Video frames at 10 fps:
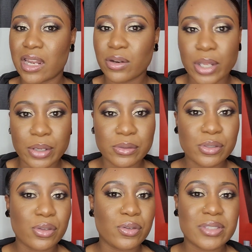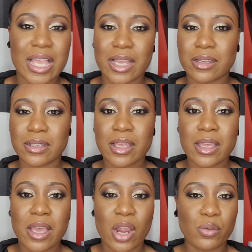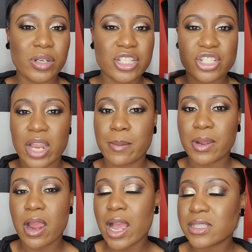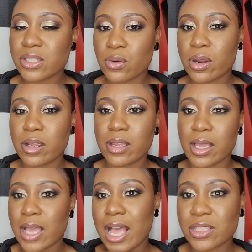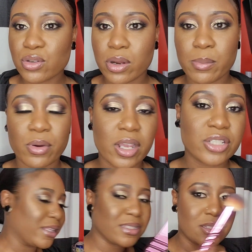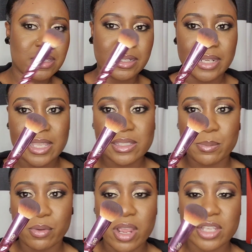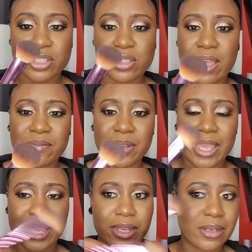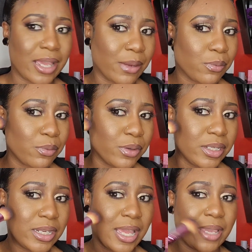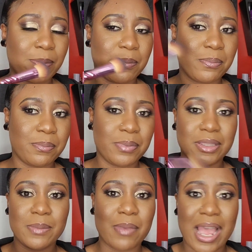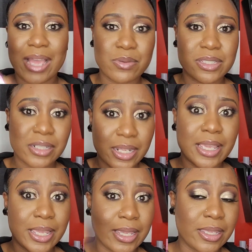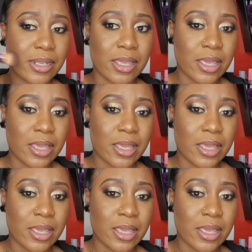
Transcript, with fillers: I don't know, do you use like a, a really sharp contour, a contour brush? This is a dense brush, so I feel like it'll like really like put the I was digging.